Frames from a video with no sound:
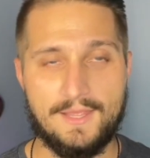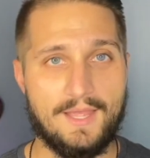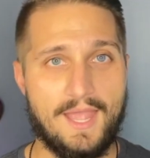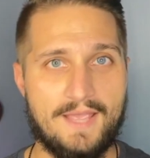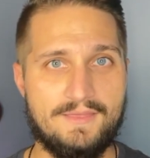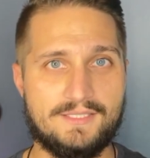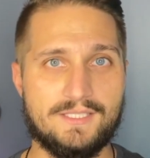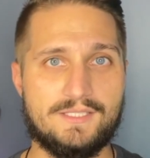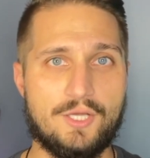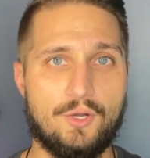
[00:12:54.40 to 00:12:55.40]
And this
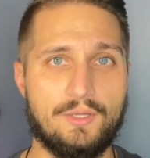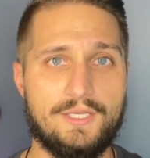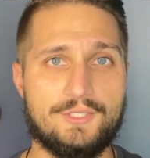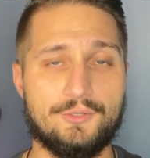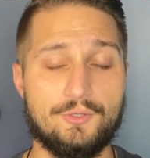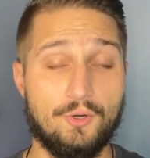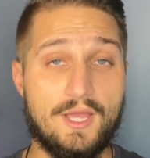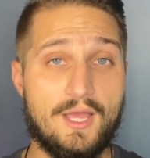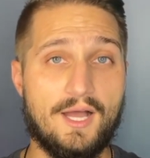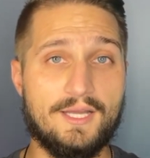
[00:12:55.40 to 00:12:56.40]
is totally true
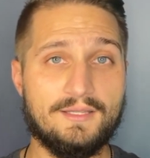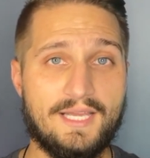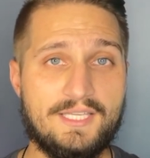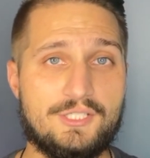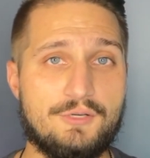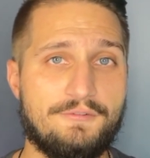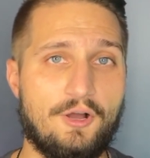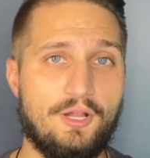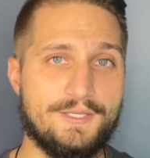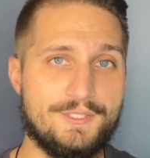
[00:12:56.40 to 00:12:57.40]
unless you
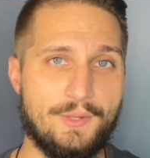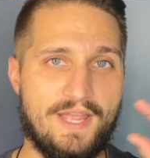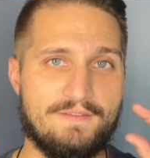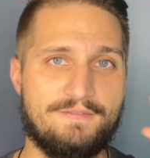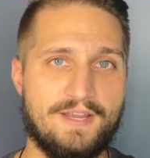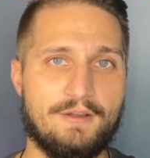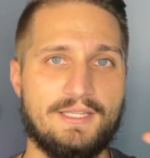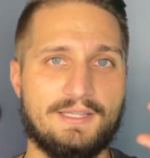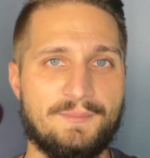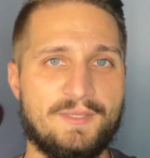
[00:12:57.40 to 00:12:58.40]
fall into a very
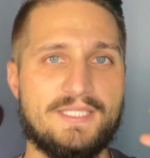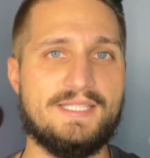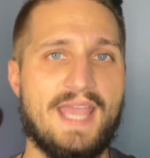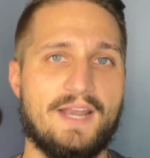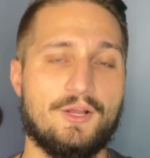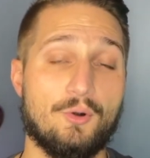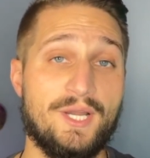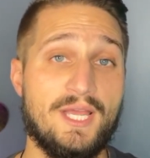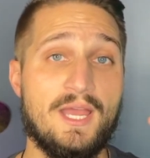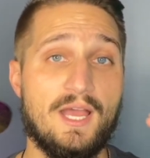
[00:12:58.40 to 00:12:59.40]
limited
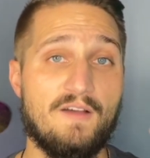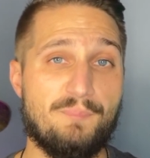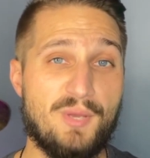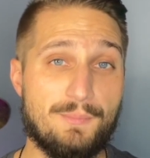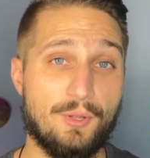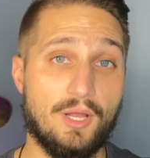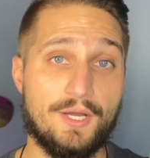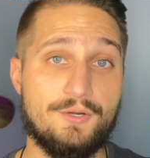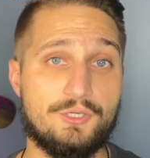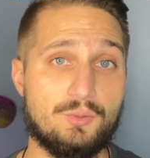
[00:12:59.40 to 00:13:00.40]
category of people
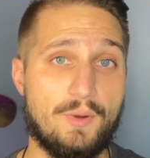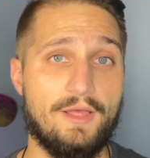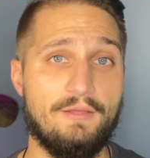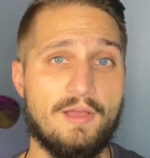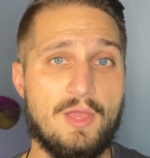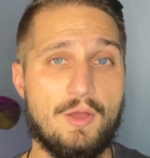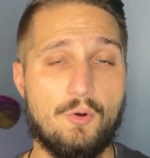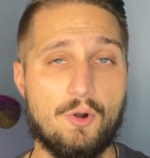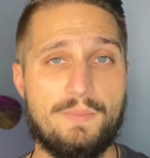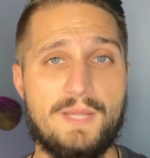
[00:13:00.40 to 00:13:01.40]
under 12
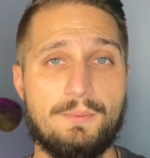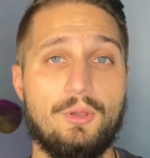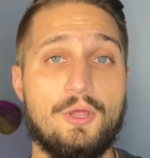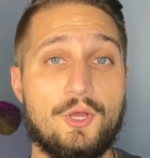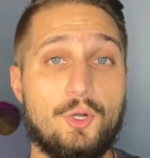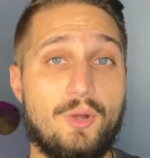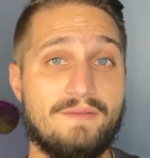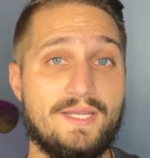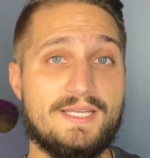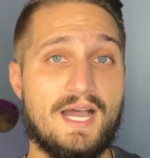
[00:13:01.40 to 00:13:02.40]
or people who
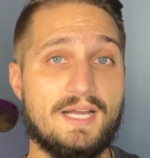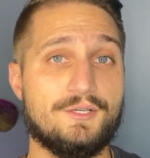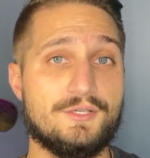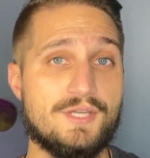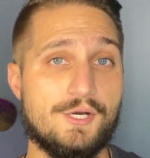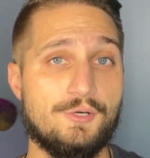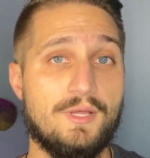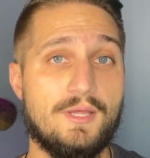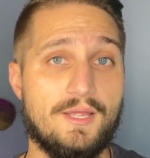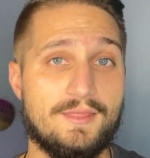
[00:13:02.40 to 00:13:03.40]
have a doctor's note
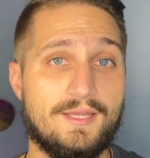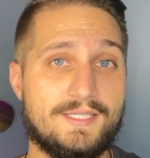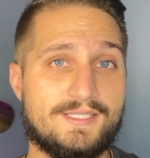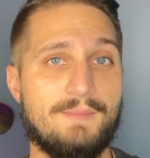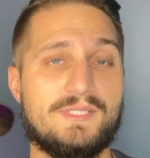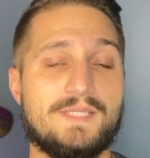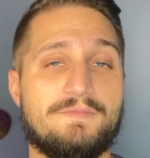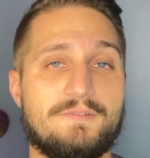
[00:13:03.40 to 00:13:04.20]
that exempts them from